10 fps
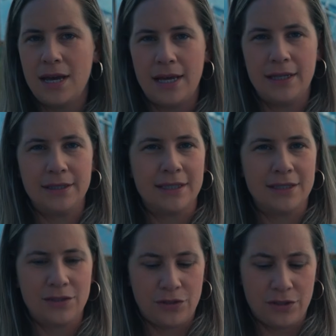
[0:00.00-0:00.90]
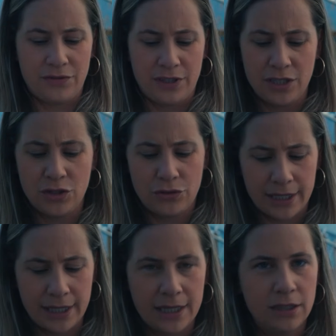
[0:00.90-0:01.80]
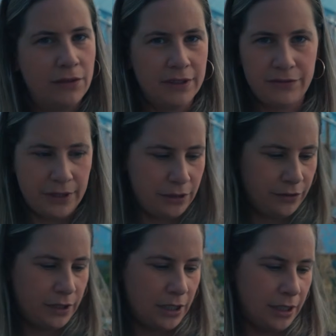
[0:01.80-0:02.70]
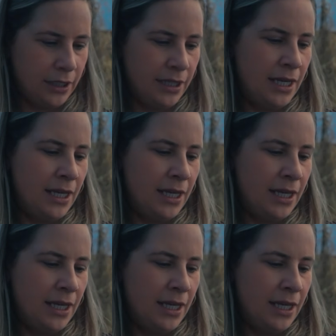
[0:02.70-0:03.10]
and it's just a very striking, lovely filler flower.